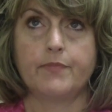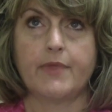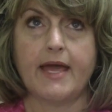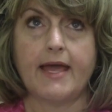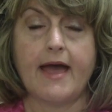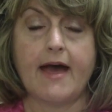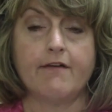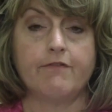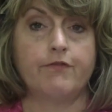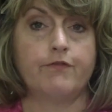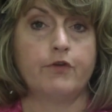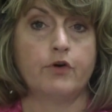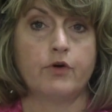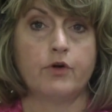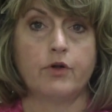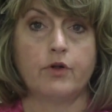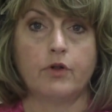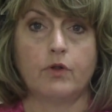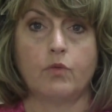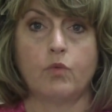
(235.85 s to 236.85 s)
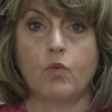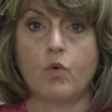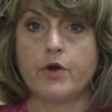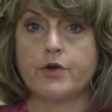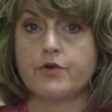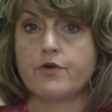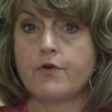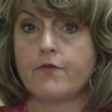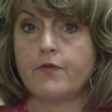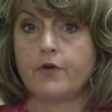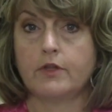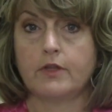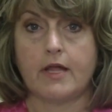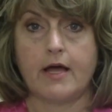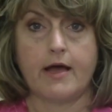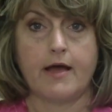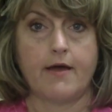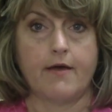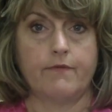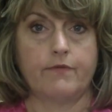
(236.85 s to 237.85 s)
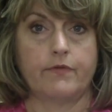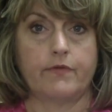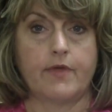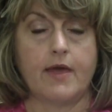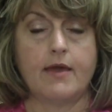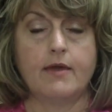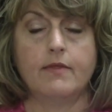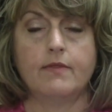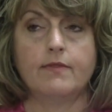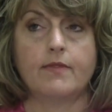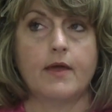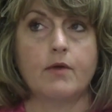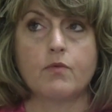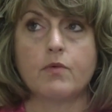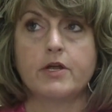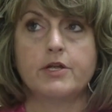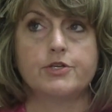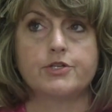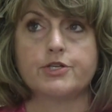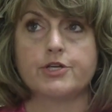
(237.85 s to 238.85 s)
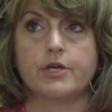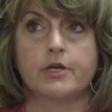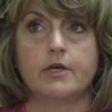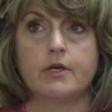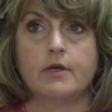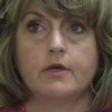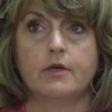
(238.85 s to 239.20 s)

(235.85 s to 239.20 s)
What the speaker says: They have full, wonderful lives. They reach